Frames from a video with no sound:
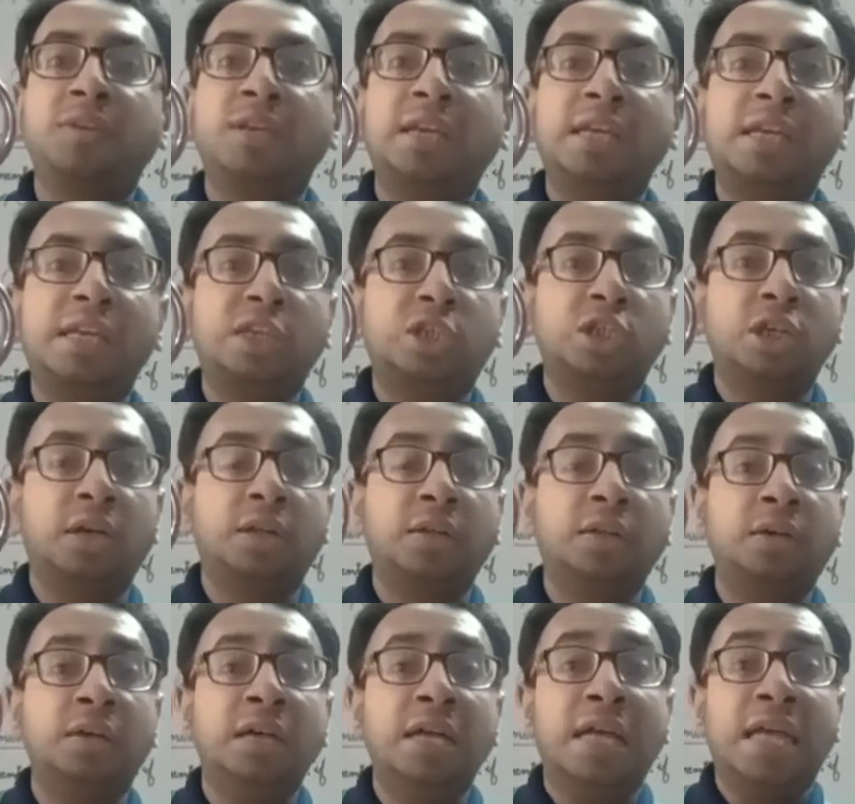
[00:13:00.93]
each other.
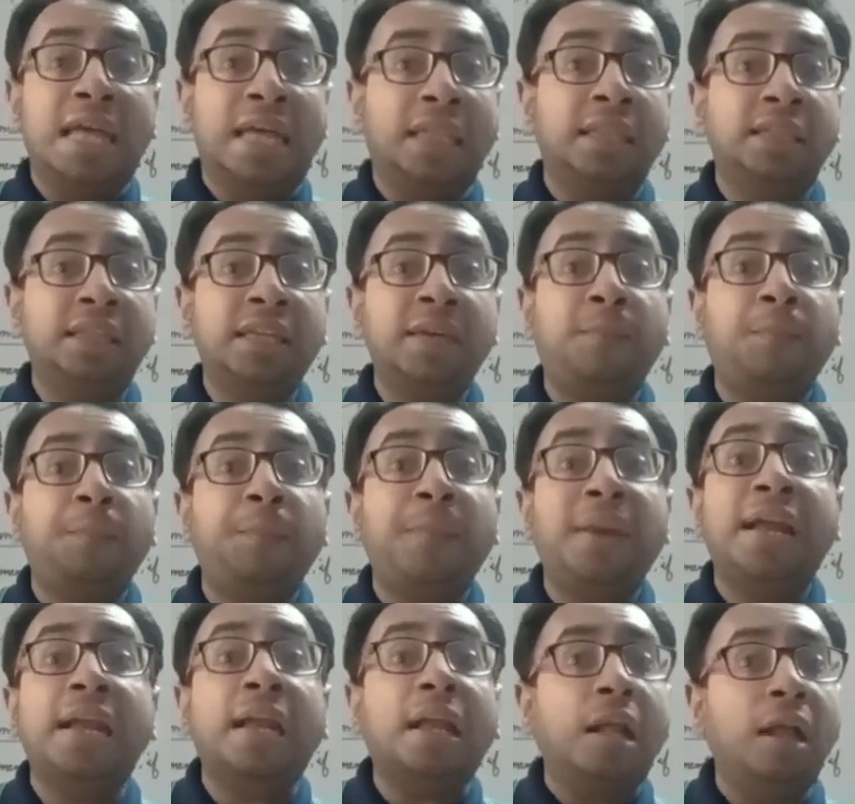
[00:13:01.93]
The
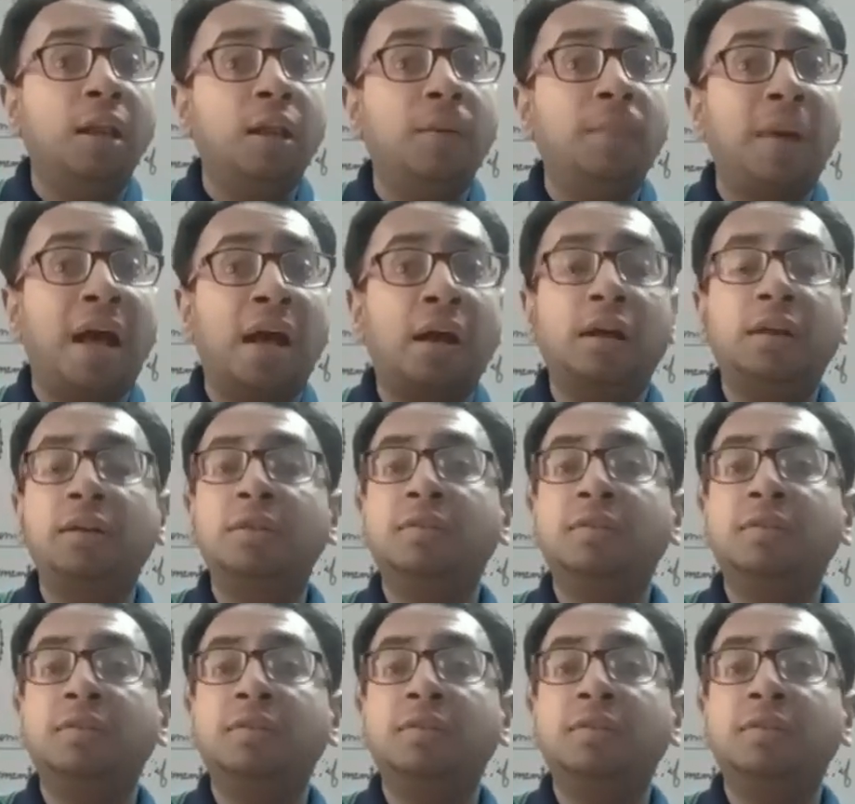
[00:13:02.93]
pink color bangle is